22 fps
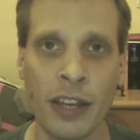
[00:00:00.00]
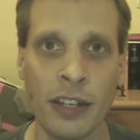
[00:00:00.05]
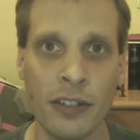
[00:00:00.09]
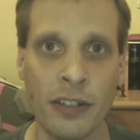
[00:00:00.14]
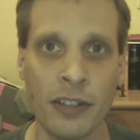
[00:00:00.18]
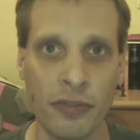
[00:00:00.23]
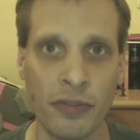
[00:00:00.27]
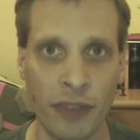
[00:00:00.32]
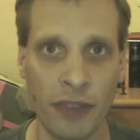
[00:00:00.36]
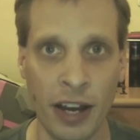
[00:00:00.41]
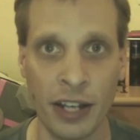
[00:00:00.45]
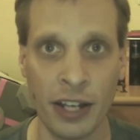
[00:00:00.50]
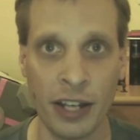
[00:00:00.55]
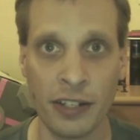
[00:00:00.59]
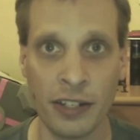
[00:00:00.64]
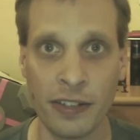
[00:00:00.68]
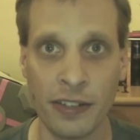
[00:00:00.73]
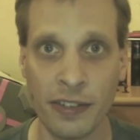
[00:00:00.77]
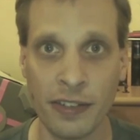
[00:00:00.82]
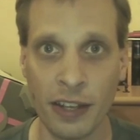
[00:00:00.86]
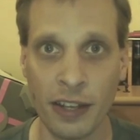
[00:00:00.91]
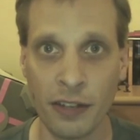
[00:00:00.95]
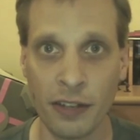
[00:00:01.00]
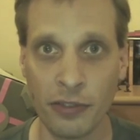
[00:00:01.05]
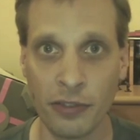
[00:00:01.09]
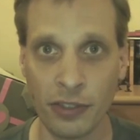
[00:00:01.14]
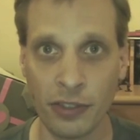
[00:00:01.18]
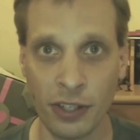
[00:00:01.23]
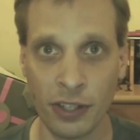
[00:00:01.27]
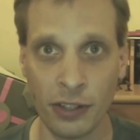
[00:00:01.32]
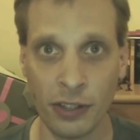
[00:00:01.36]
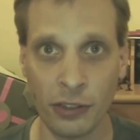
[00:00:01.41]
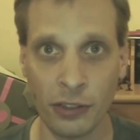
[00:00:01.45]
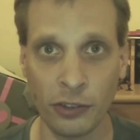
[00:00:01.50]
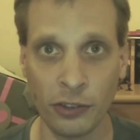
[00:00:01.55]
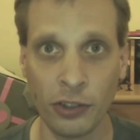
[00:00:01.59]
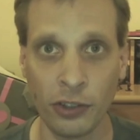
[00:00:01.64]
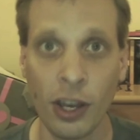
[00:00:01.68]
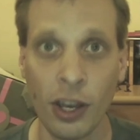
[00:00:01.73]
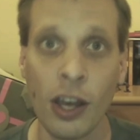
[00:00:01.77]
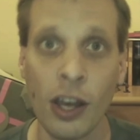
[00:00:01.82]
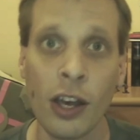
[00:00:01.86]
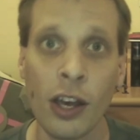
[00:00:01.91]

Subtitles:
a defined set of skills.